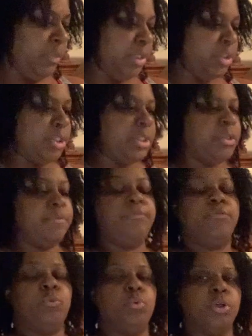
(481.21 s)
just a
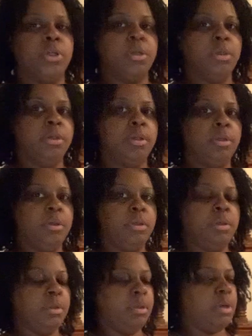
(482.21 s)
4
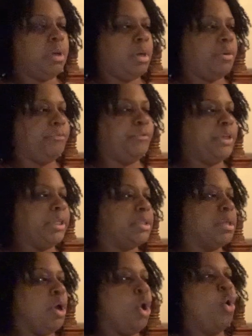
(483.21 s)

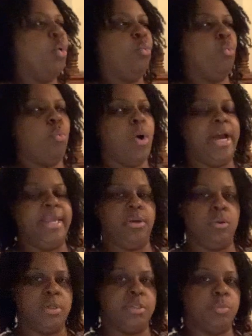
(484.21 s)
foot white
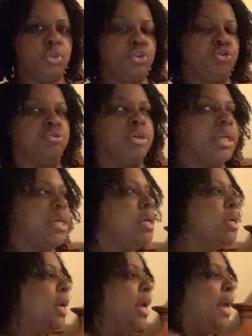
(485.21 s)
Christmas tree.
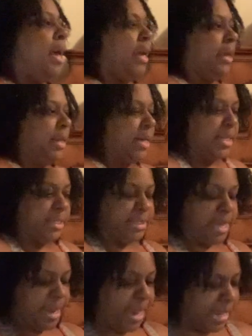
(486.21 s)
And
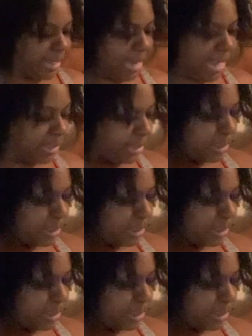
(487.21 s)
I got